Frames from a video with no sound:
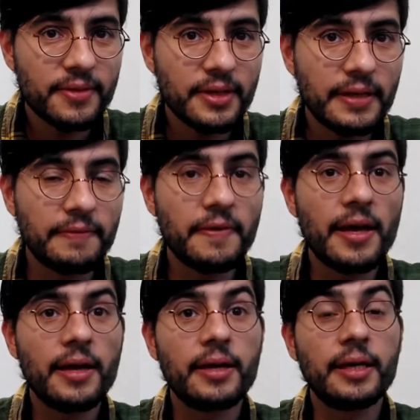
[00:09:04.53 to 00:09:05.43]
if
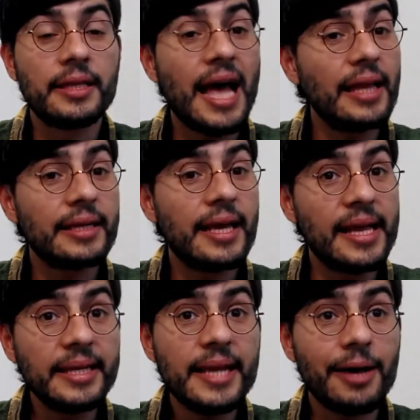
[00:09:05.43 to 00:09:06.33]
it had
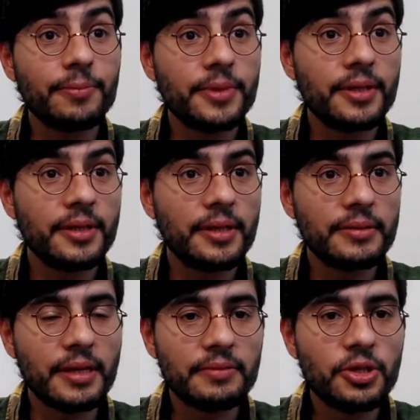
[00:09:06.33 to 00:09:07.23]
any doubt,
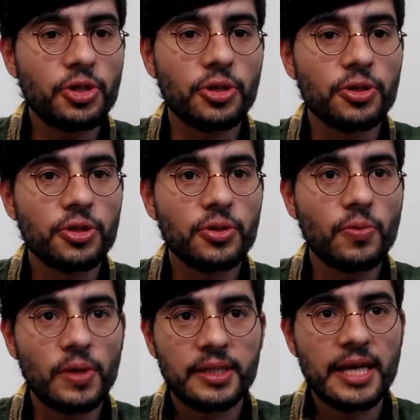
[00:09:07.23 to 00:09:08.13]
that the Church
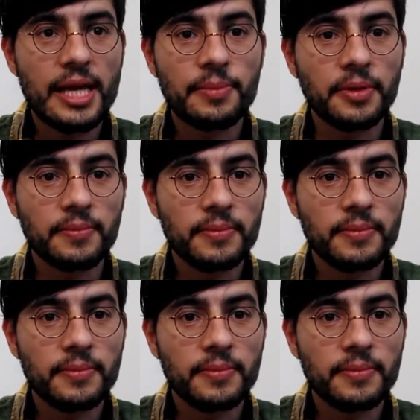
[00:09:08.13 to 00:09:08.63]
was the enemy.